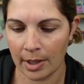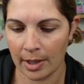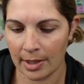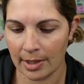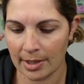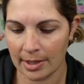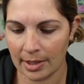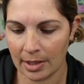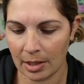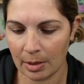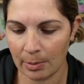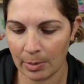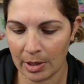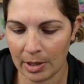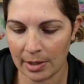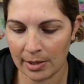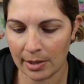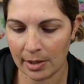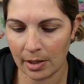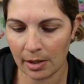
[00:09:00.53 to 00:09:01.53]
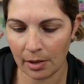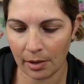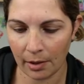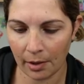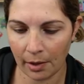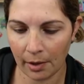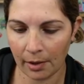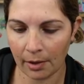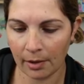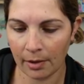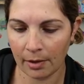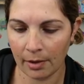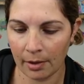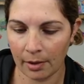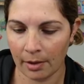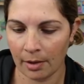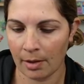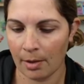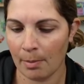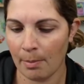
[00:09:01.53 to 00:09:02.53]
Simisear,
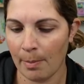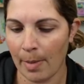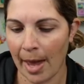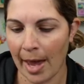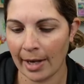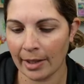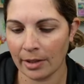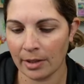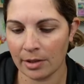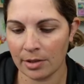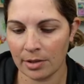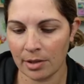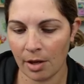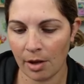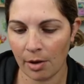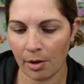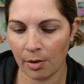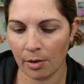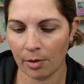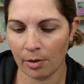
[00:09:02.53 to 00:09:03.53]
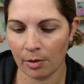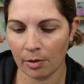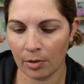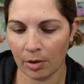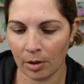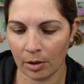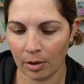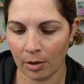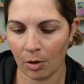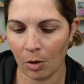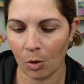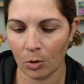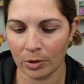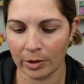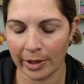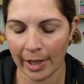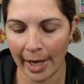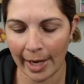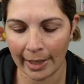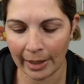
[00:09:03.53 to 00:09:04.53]
Magnazone,
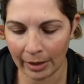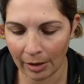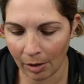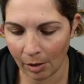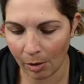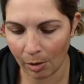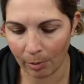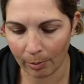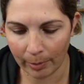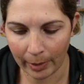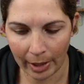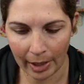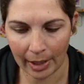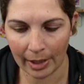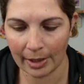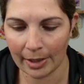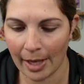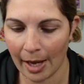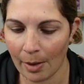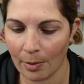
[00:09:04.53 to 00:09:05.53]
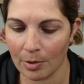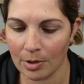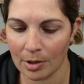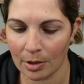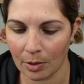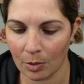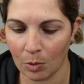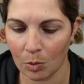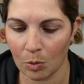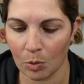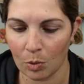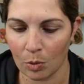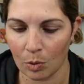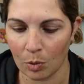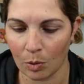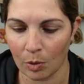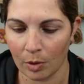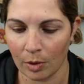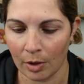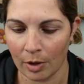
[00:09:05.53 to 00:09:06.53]
Goldango. Man, that was a
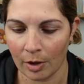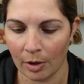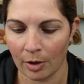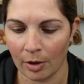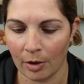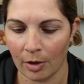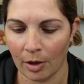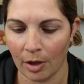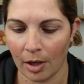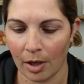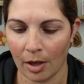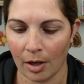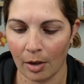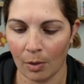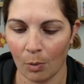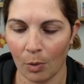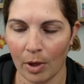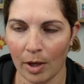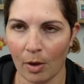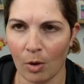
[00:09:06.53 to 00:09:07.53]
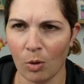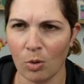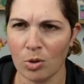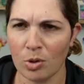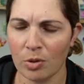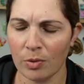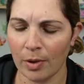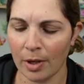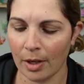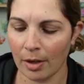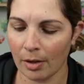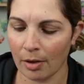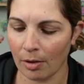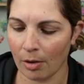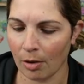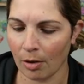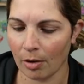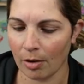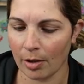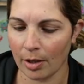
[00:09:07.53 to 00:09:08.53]
cool, uh, what, ultra rare
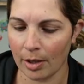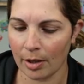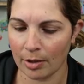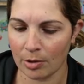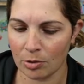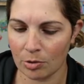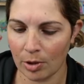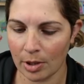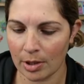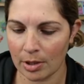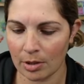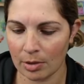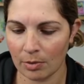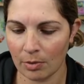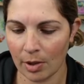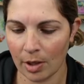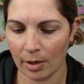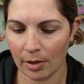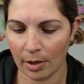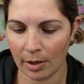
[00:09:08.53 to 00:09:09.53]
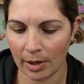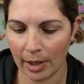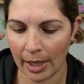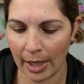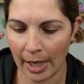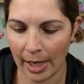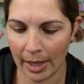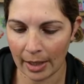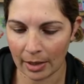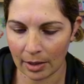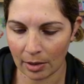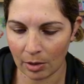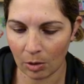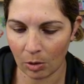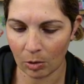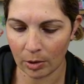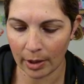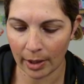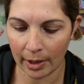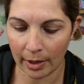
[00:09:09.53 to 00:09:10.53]
or illustration rare that they had of the
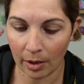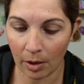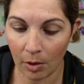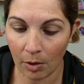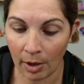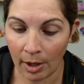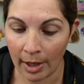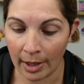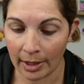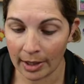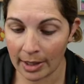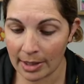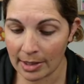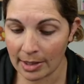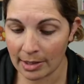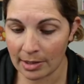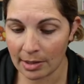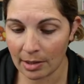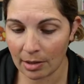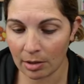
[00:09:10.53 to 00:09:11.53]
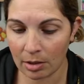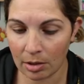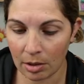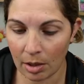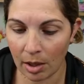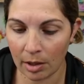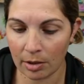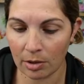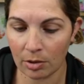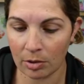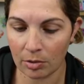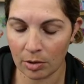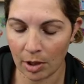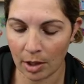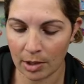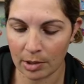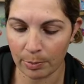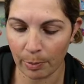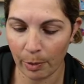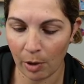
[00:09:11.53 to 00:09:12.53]
Goldango. This is a, a new
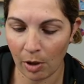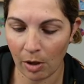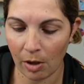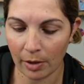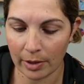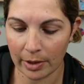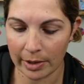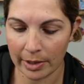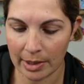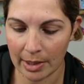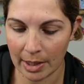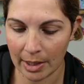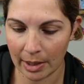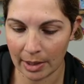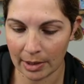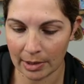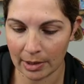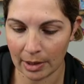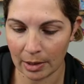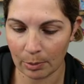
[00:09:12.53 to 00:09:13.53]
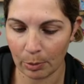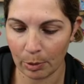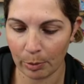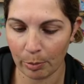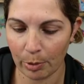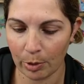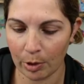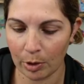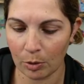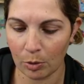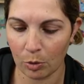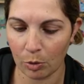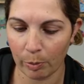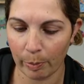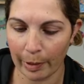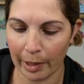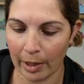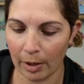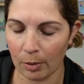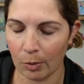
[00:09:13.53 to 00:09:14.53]
dust ball. This thing is going to be pretty cool
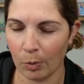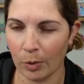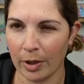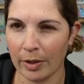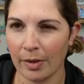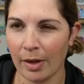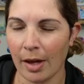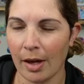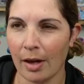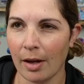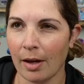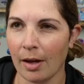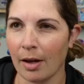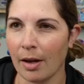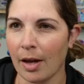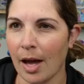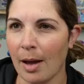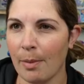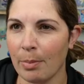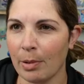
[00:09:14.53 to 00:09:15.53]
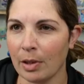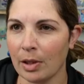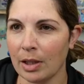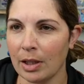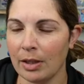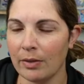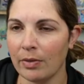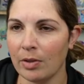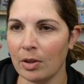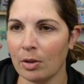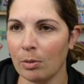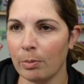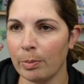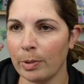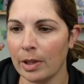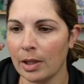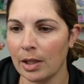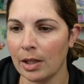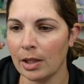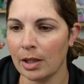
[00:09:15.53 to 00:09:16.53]
paired with, uh, I believe it'll
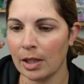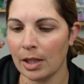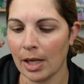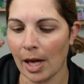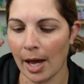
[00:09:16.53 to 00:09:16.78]
be the